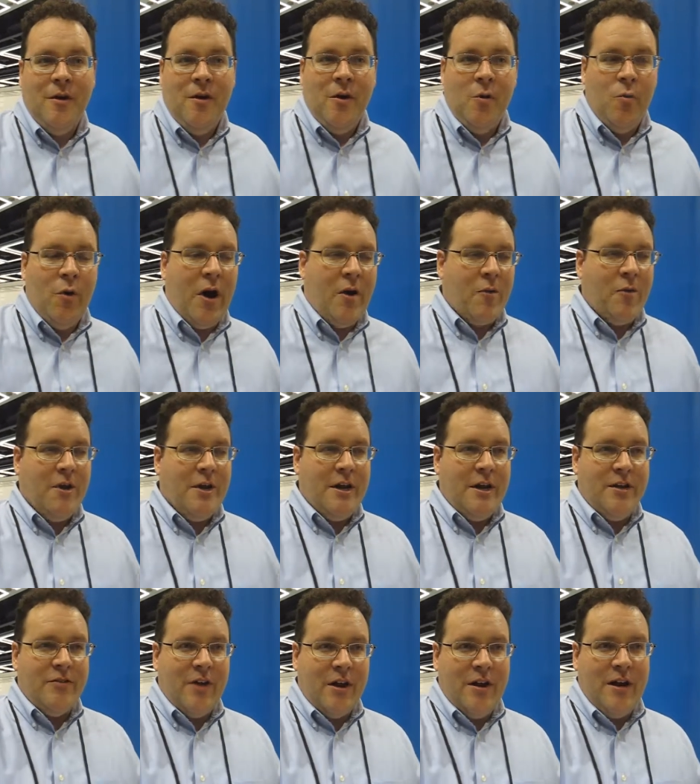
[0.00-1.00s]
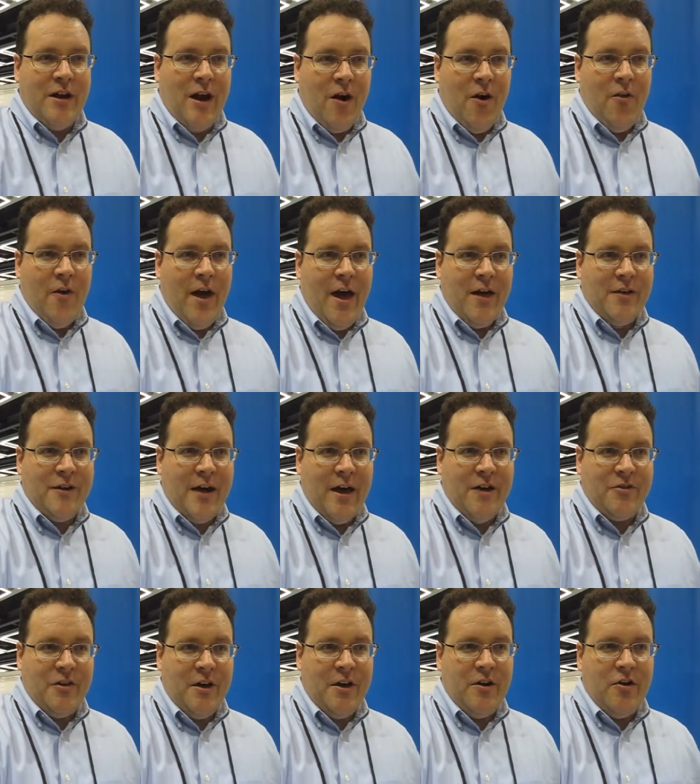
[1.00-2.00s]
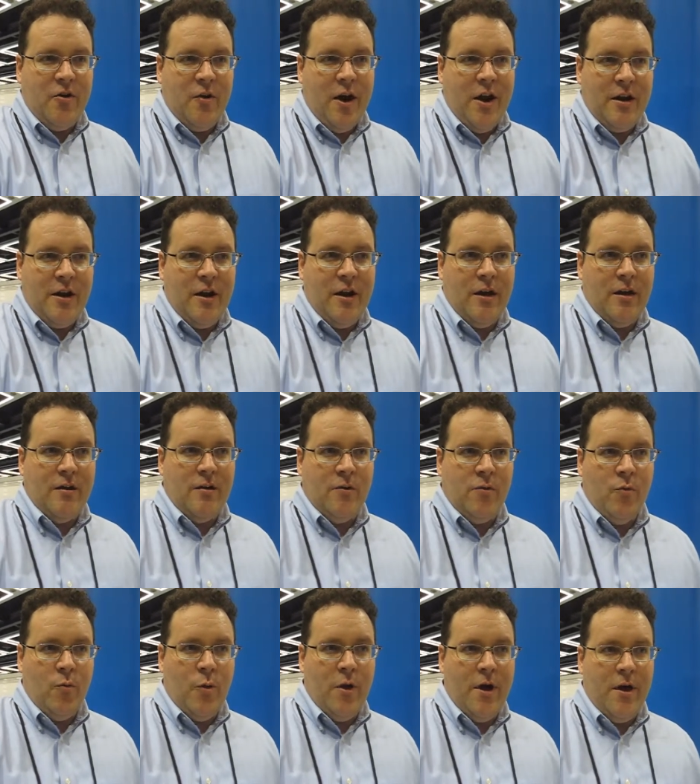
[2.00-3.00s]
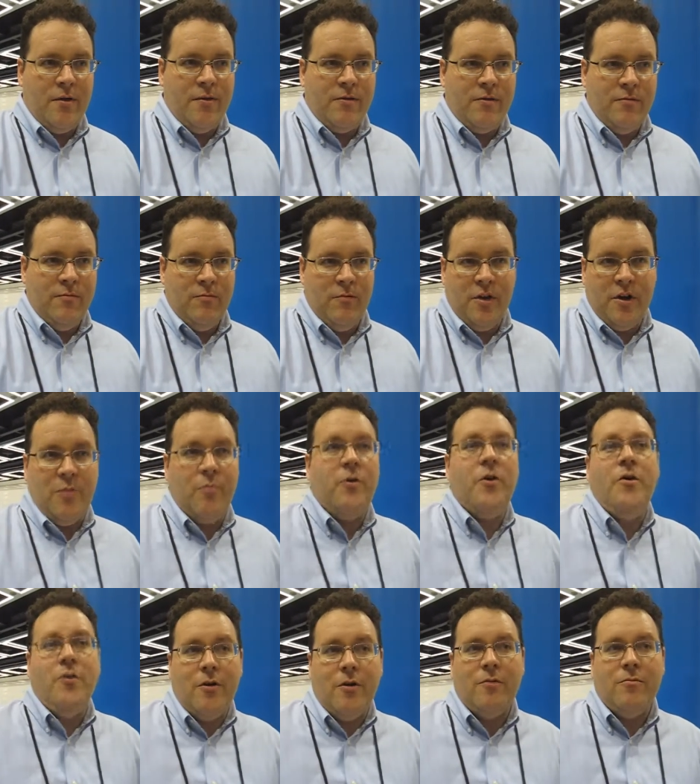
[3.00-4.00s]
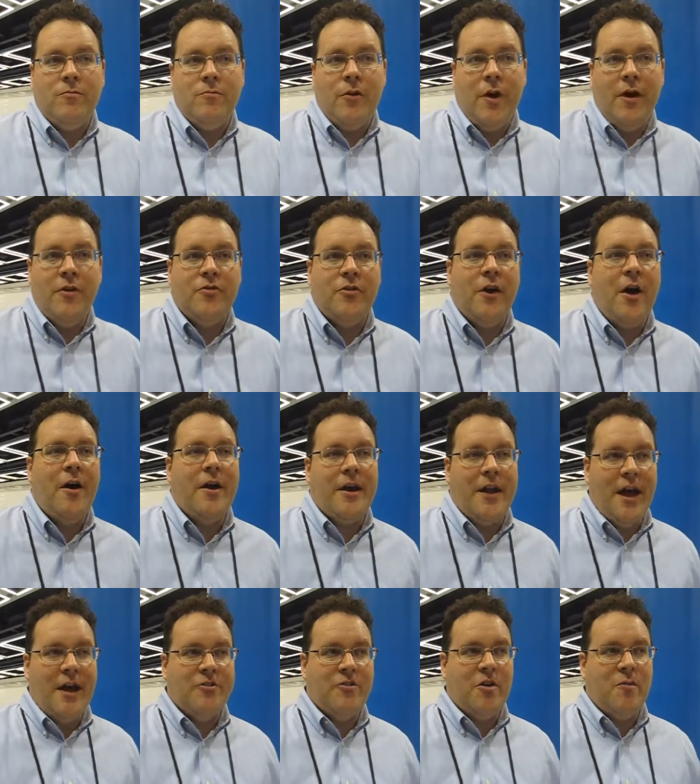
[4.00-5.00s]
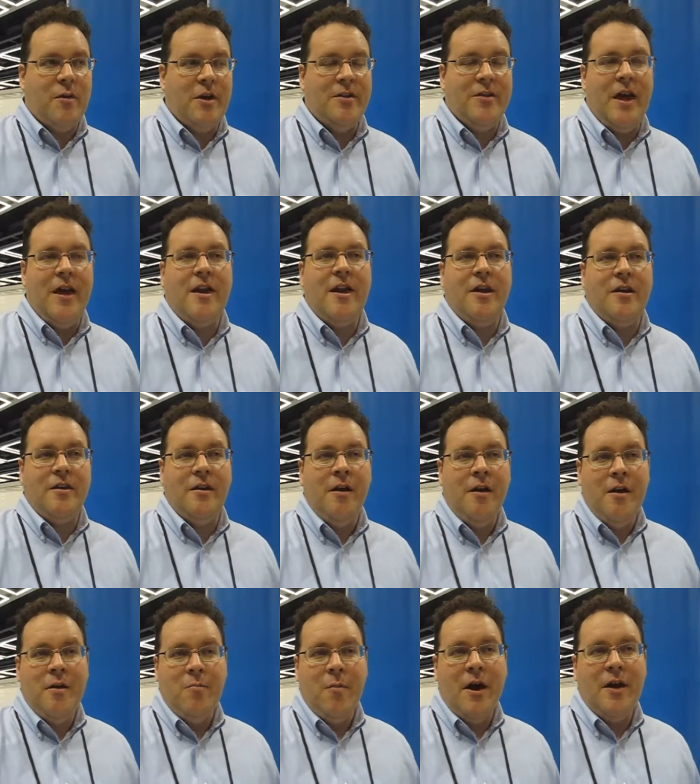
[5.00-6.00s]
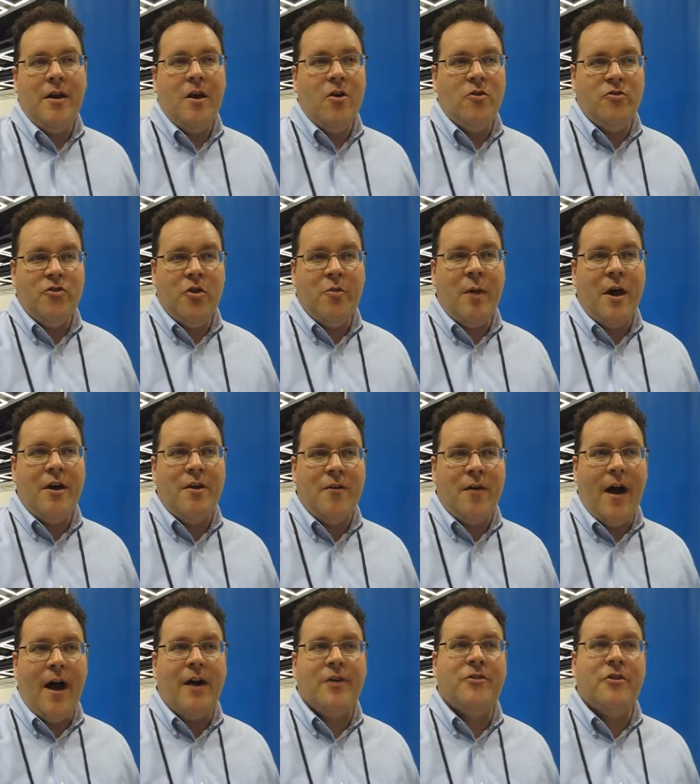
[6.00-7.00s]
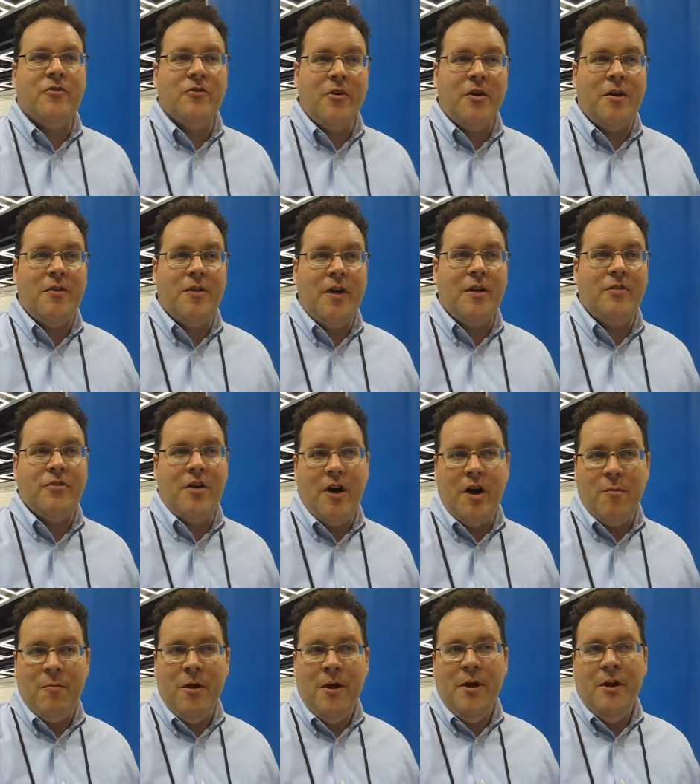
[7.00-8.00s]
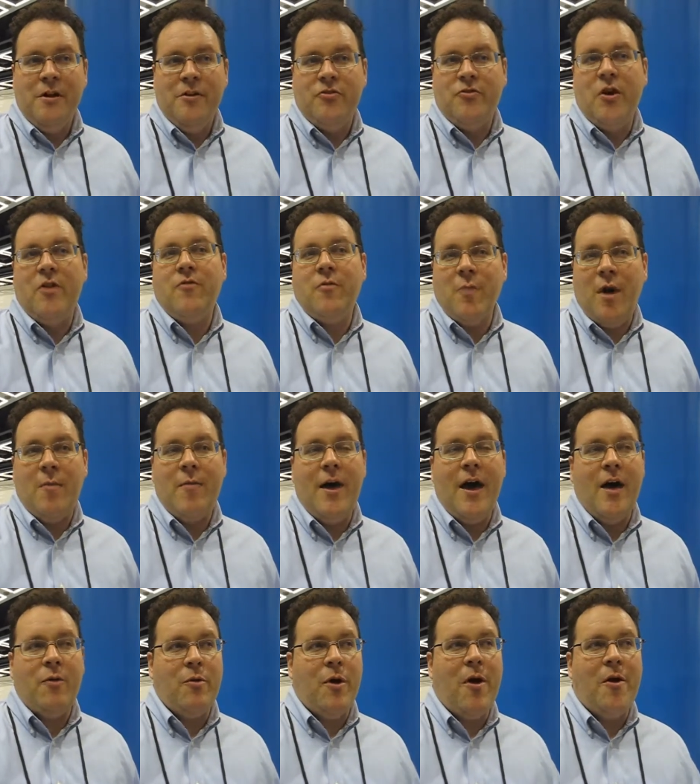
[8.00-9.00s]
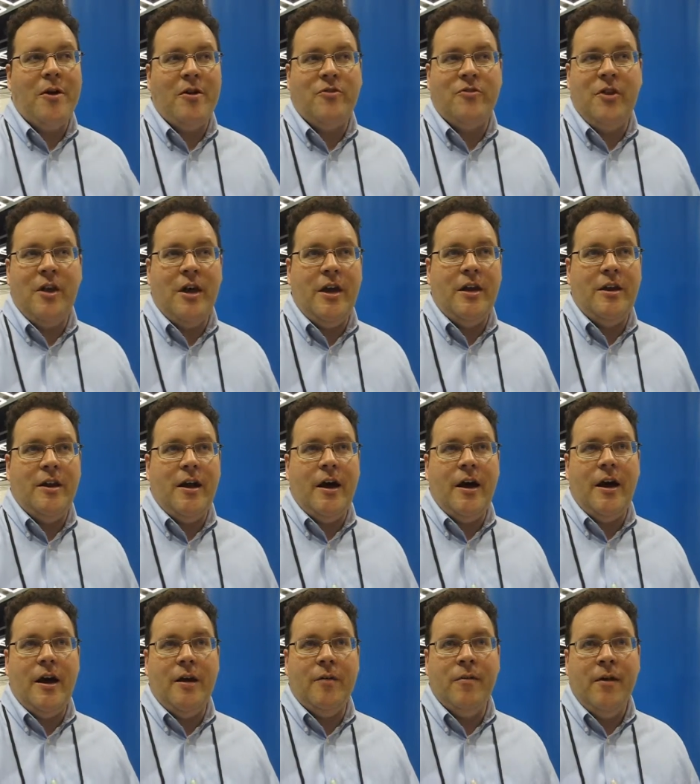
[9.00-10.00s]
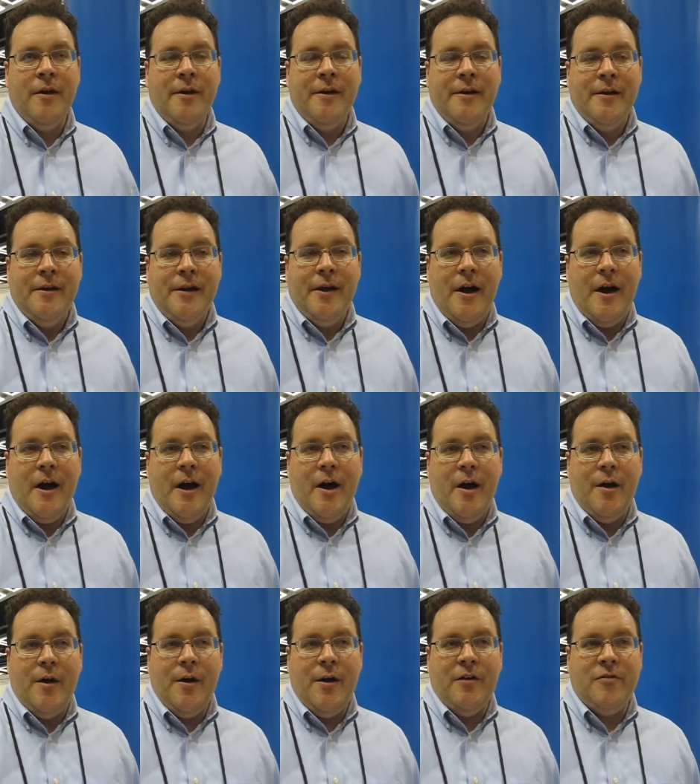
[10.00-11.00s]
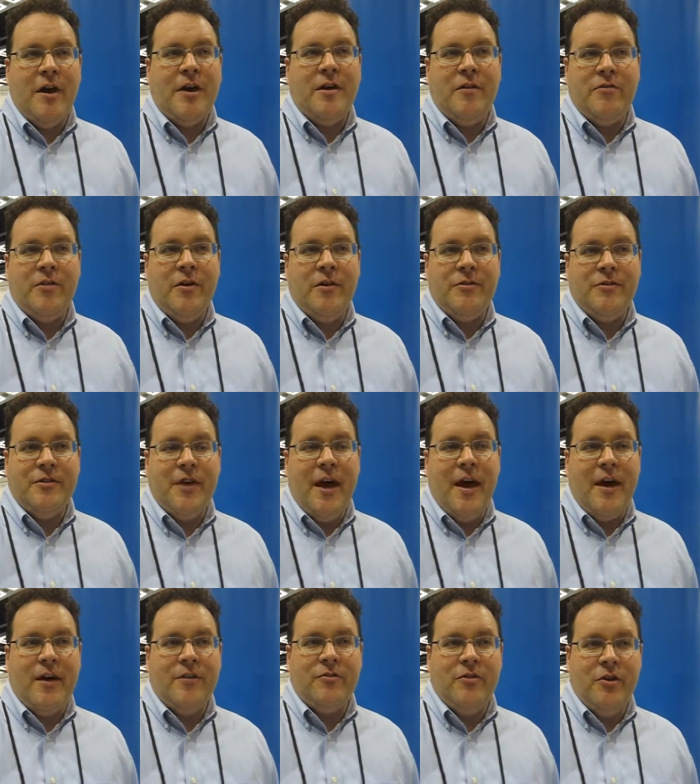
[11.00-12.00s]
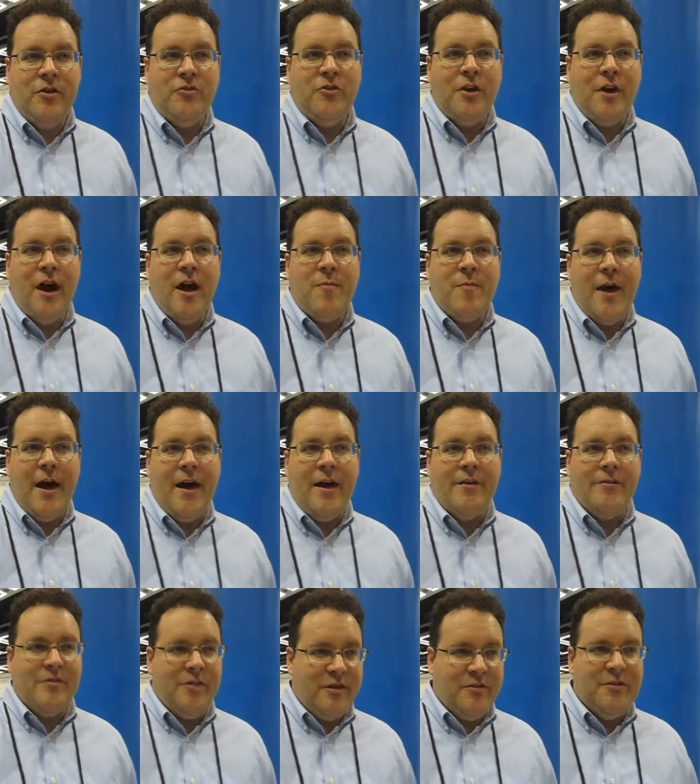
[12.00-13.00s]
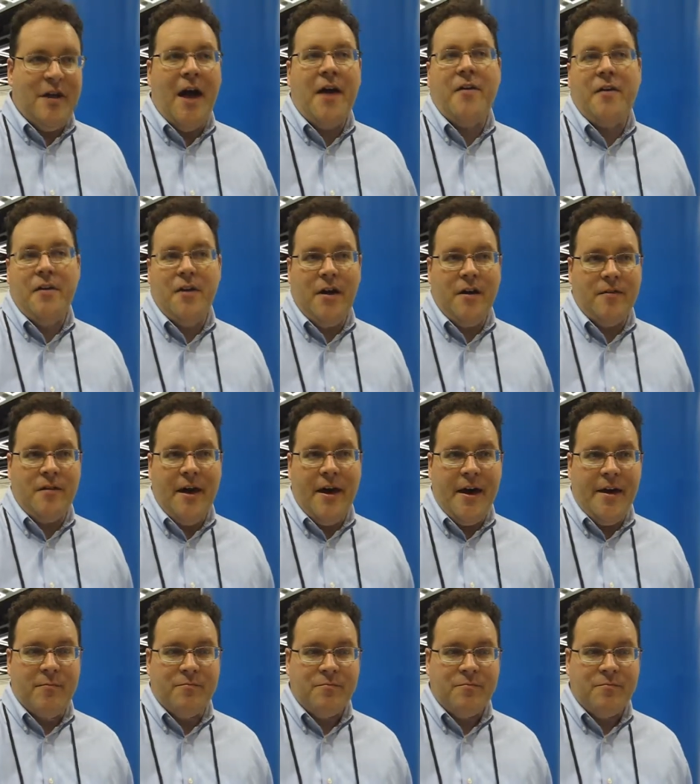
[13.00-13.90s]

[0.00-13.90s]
What I really need is I need all that to actually integrate in with the computer, right? So now I could actually be taking my notes, doing my interactions, looking things up straight from my pad. We're already seeing executives here at SAS using iPads exactly like that.